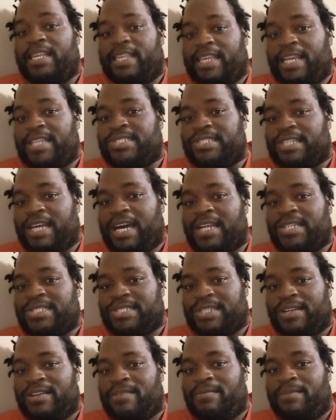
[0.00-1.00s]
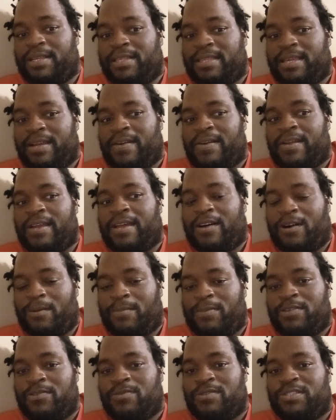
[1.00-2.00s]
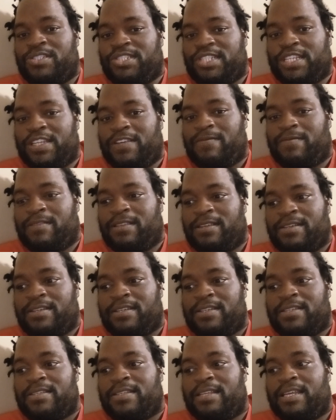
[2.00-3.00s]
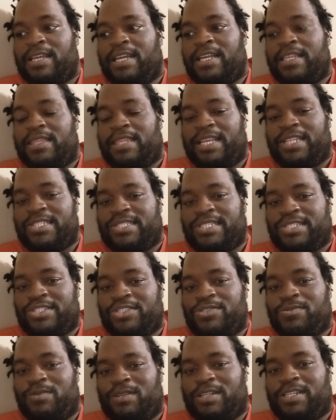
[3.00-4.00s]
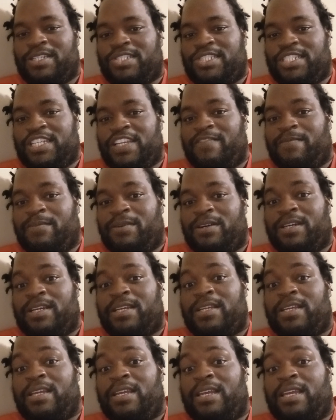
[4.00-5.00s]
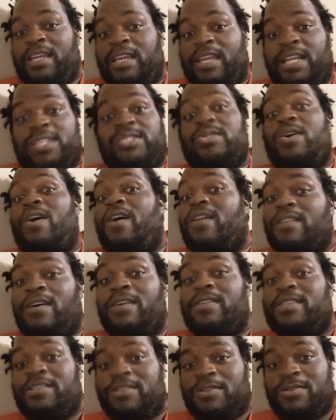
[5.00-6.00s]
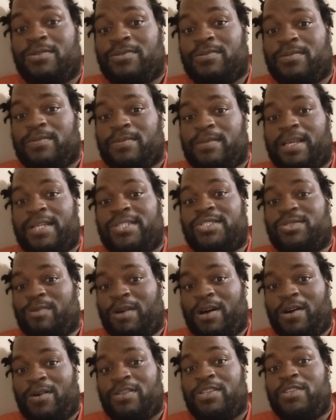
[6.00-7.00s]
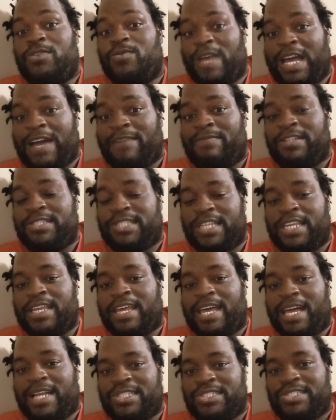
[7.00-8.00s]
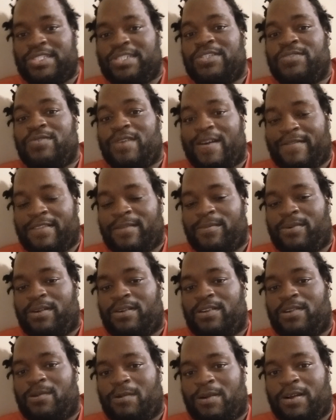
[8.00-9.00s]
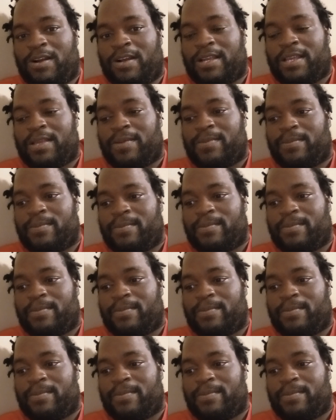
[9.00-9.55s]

Yes, God is going to be there to help you achieve the things that you want to achieve, but it's all on you as well. You have to take action, you have to put on the work,